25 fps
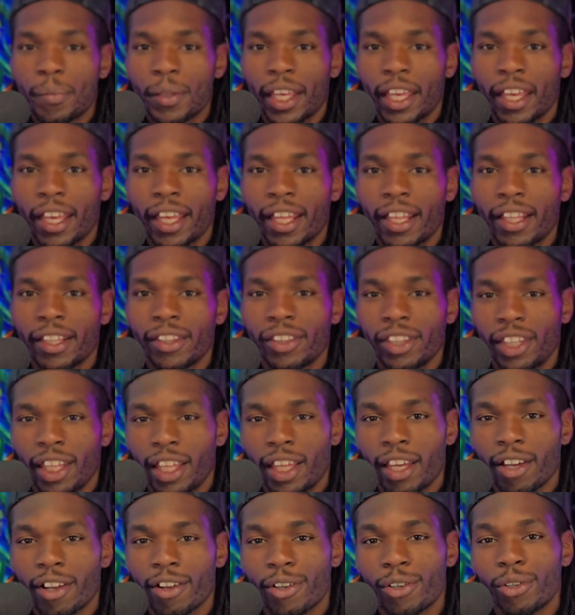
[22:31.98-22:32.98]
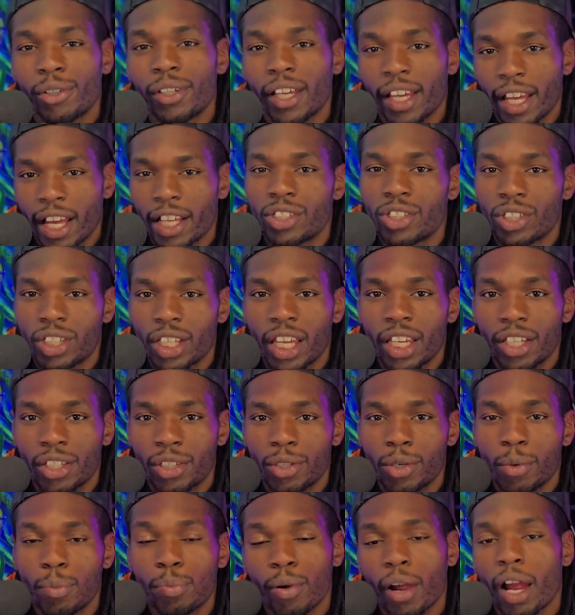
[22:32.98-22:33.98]
and they are going to educate
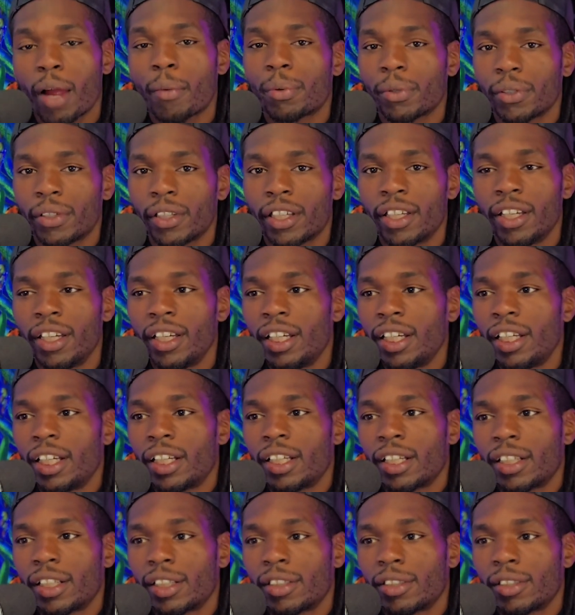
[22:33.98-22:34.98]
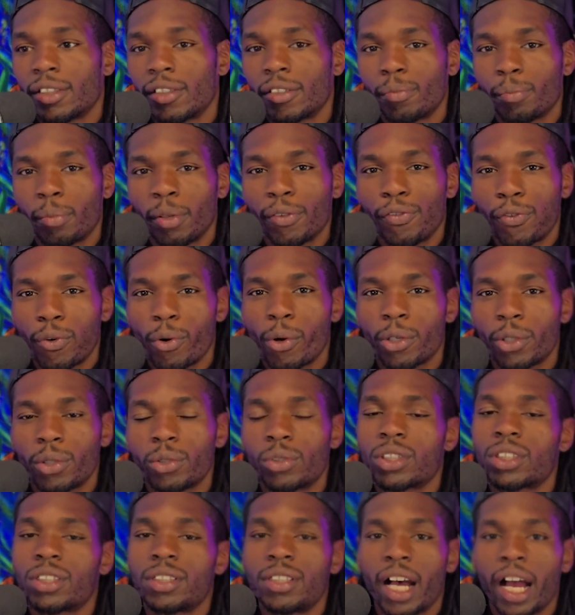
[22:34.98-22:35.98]
you properly before you
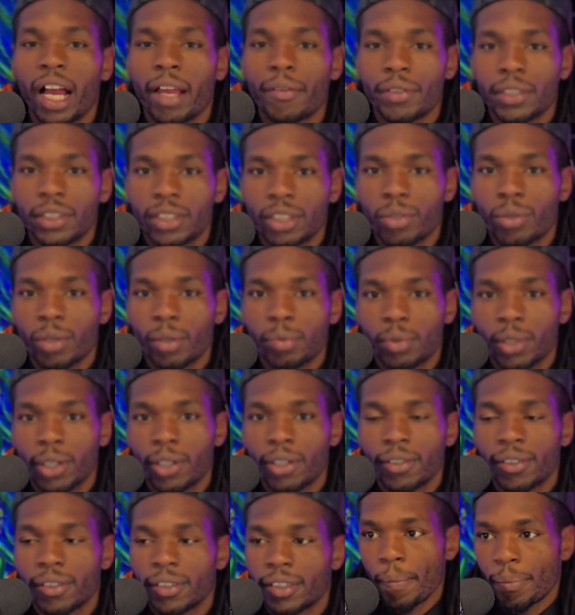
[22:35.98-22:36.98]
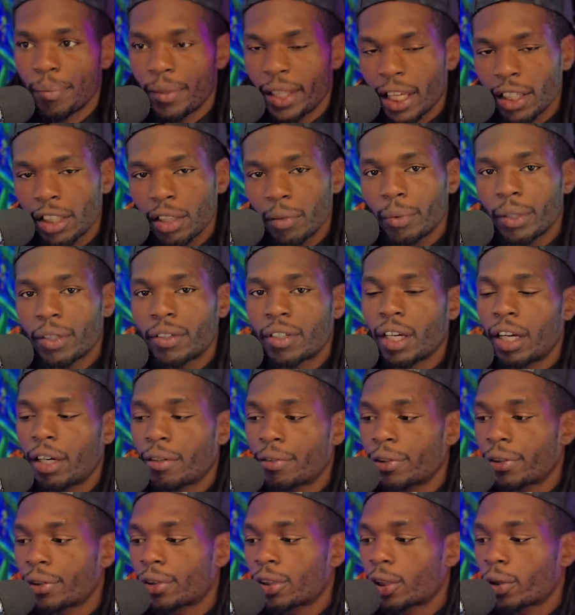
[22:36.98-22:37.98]
just dive into crypto. Now that we've
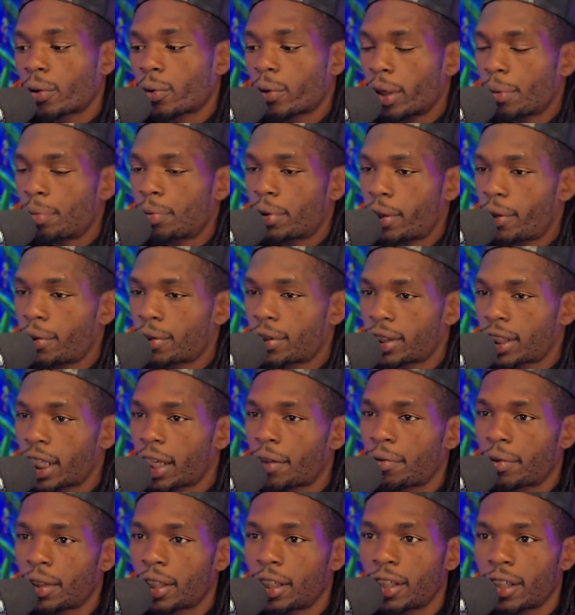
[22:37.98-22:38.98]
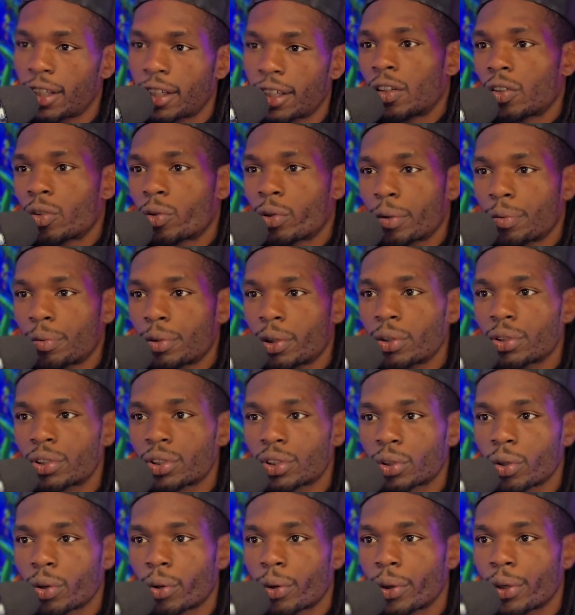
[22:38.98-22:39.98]
covered crypto safety, crypto
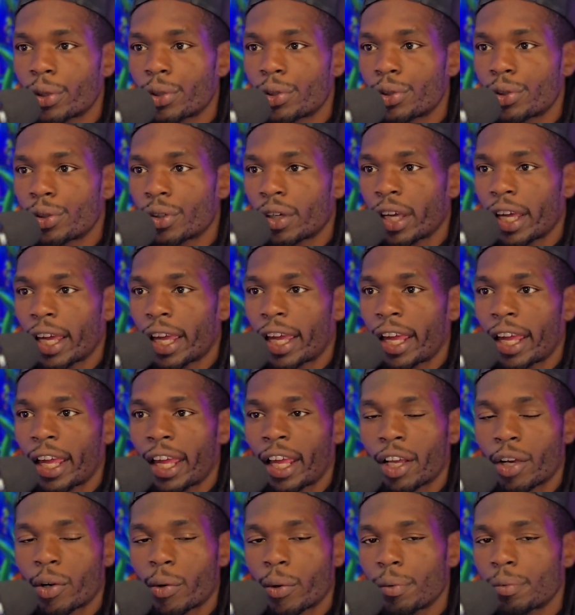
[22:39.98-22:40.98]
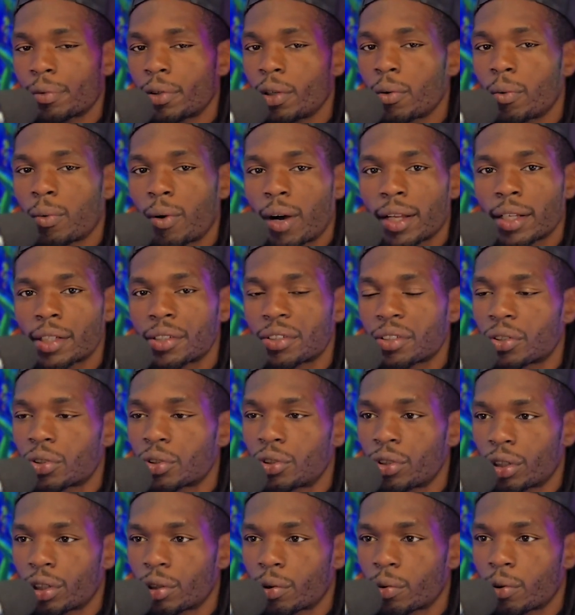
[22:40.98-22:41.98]
storage, and crypto wallets in
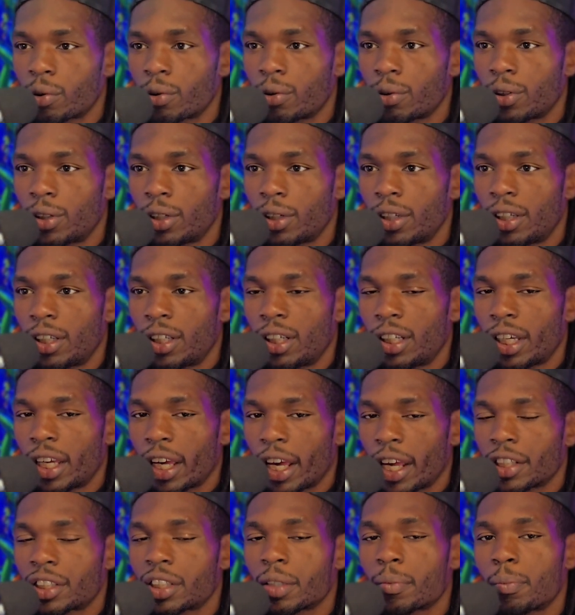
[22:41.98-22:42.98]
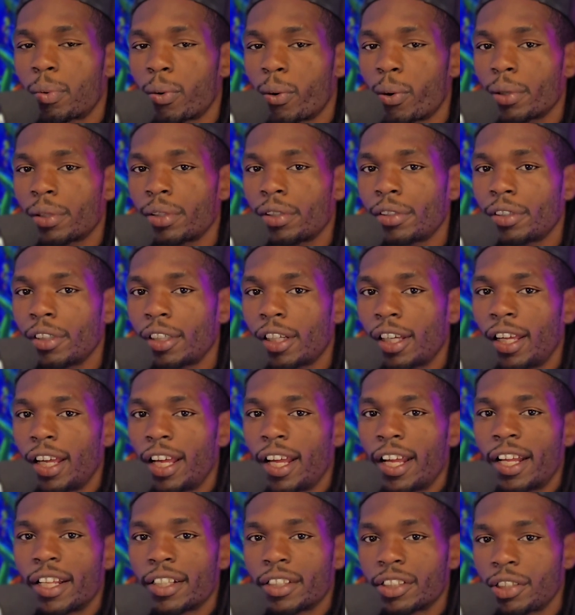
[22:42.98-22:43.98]
general, it's important
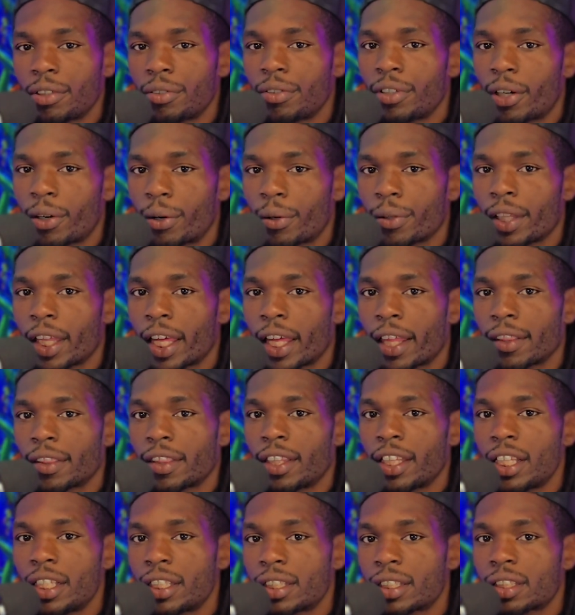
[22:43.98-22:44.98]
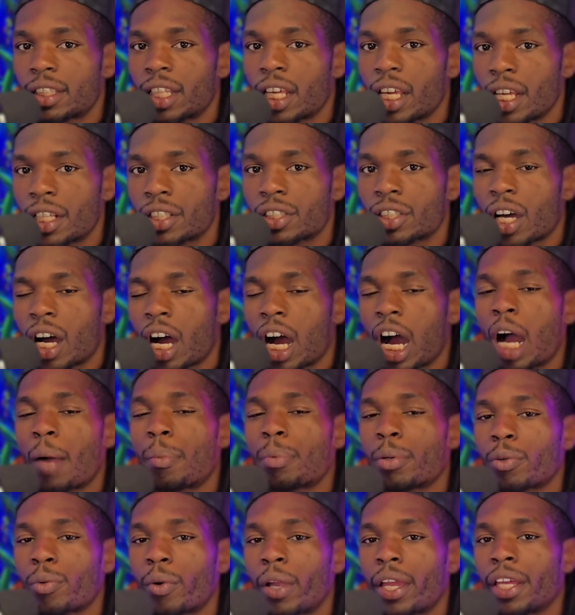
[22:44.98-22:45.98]
to know that these things
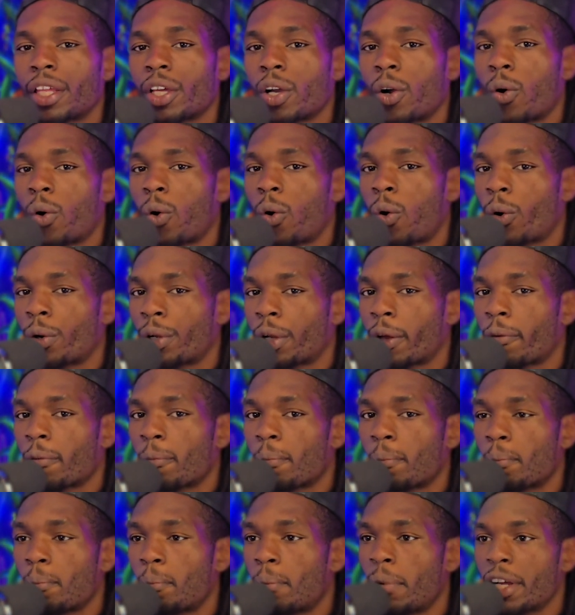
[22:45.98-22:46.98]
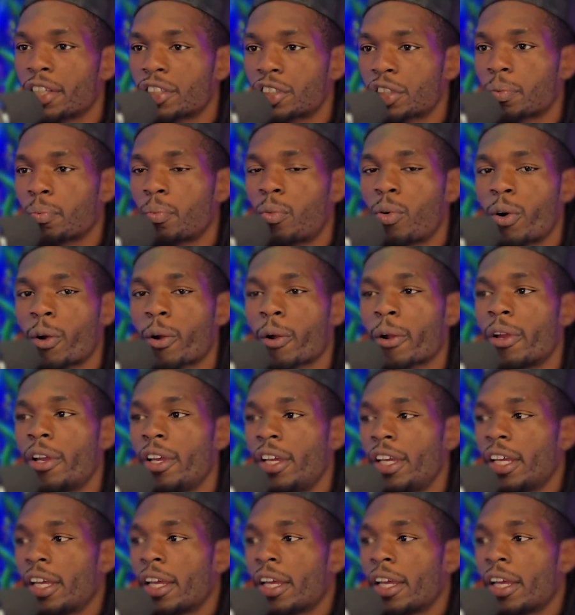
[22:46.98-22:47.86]
operate on a much more